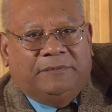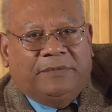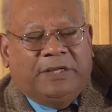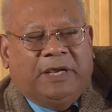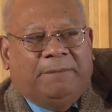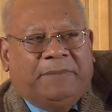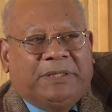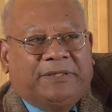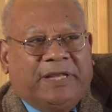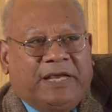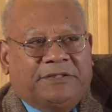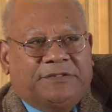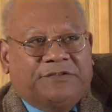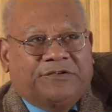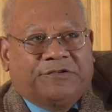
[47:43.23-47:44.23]
Yeah, but
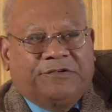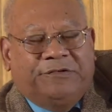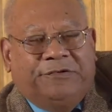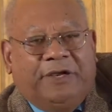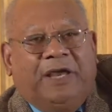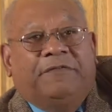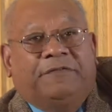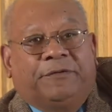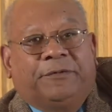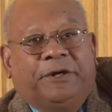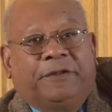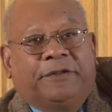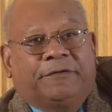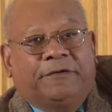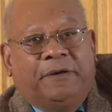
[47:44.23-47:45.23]
that's true
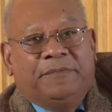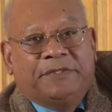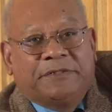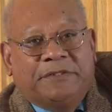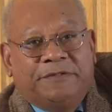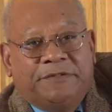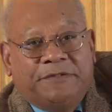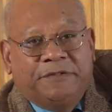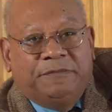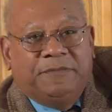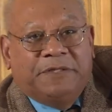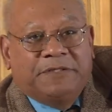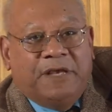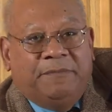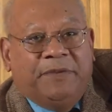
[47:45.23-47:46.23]
everywhere that rum is consumed.
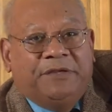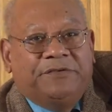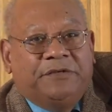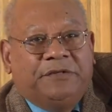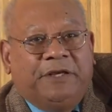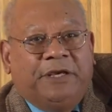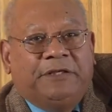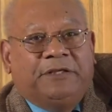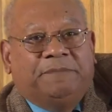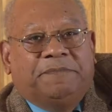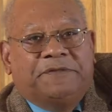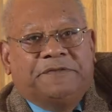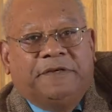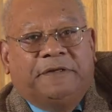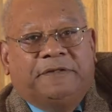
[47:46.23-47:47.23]
As I mentioned,
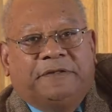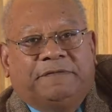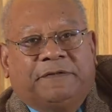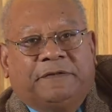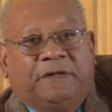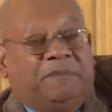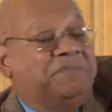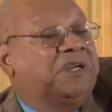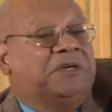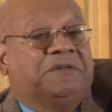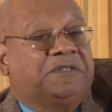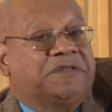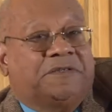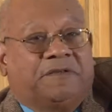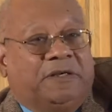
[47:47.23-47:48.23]
80% of the rum, go to
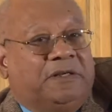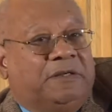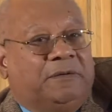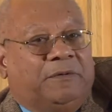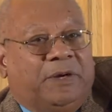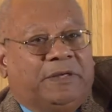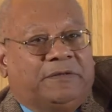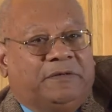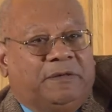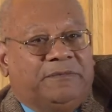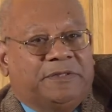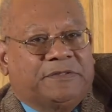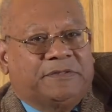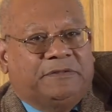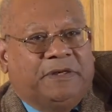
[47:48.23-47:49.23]
Australia, white
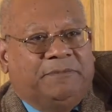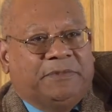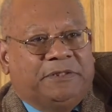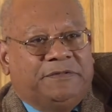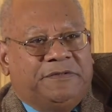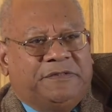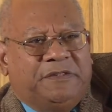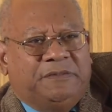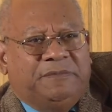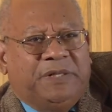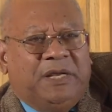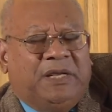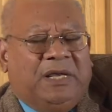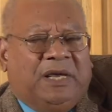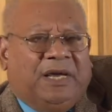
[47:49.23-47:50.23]
rum is the rum consumed.
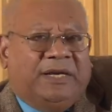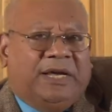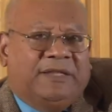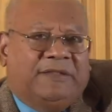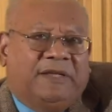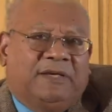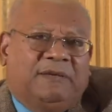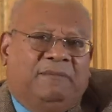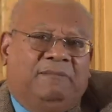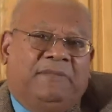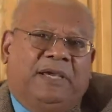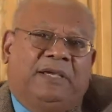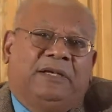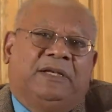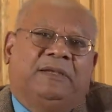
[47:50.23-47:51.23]
And I think
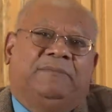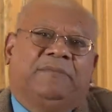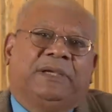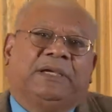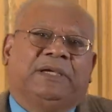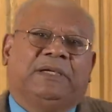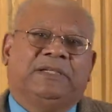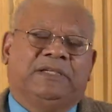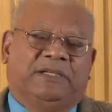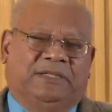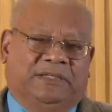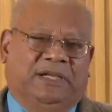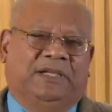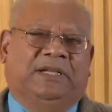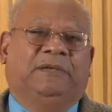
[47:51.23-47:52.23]
mainly because
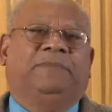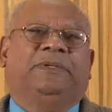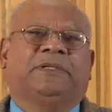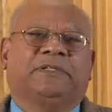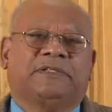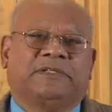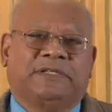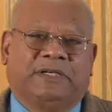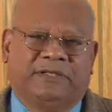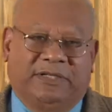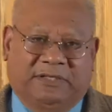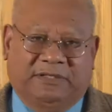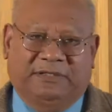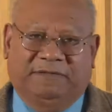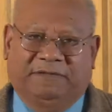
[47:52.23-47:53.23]
a little bit is the
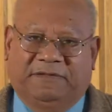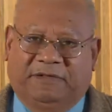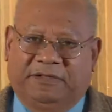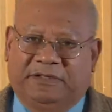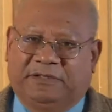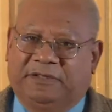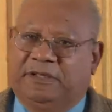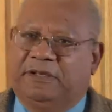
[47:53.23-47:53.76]
addictive quality.